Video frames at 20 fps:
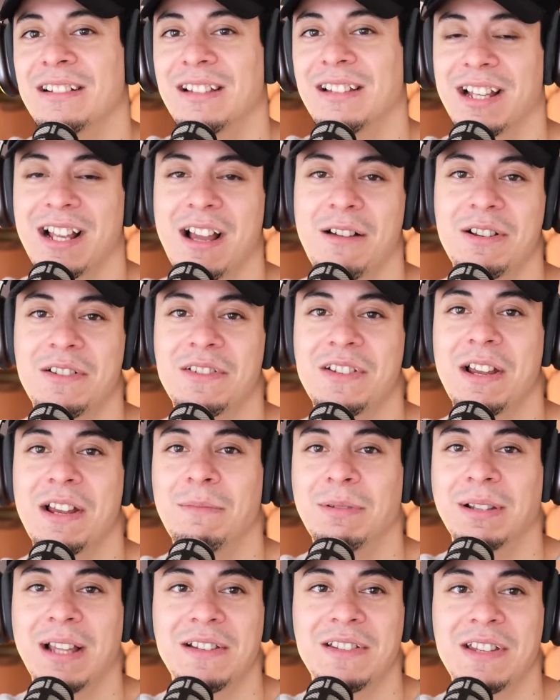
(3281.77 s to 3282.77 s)
Like, how do you say a
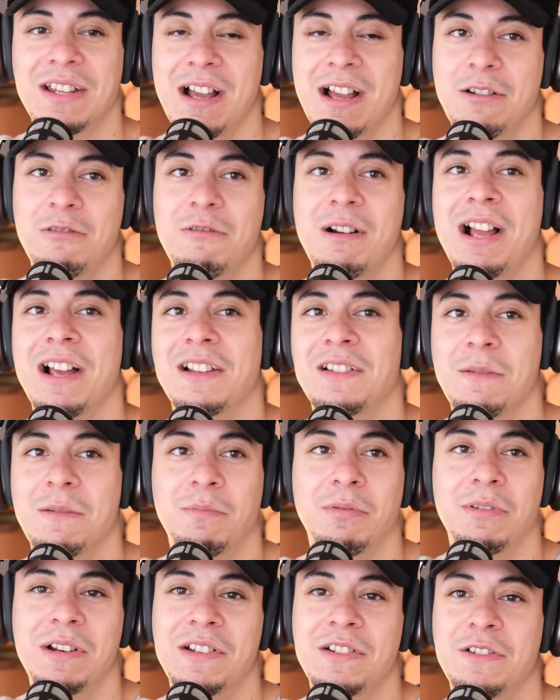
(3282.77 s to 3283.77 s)
blessing? How do I ask a
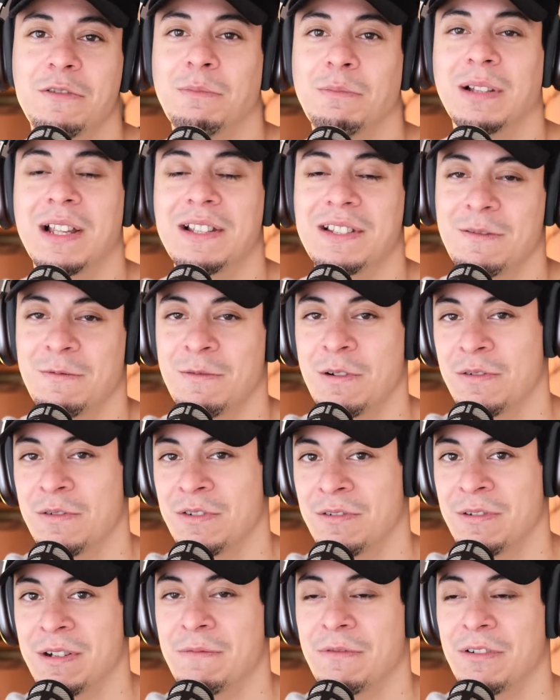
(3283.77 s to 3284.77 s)
priest to bless a
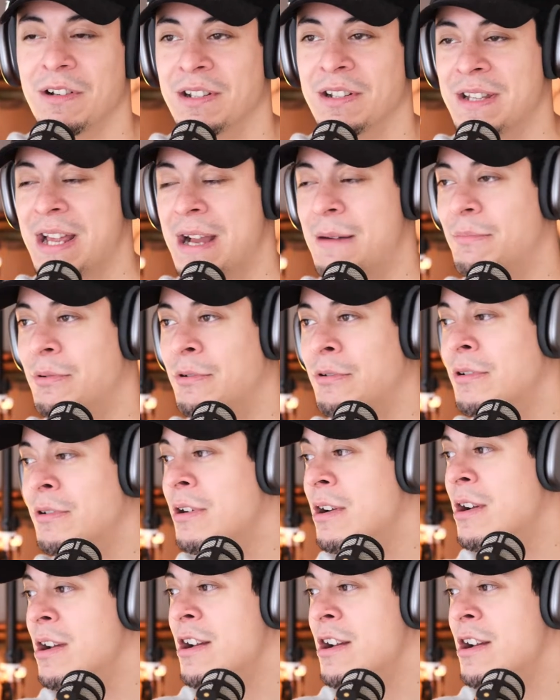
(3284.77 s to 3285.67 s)
rosary, for example?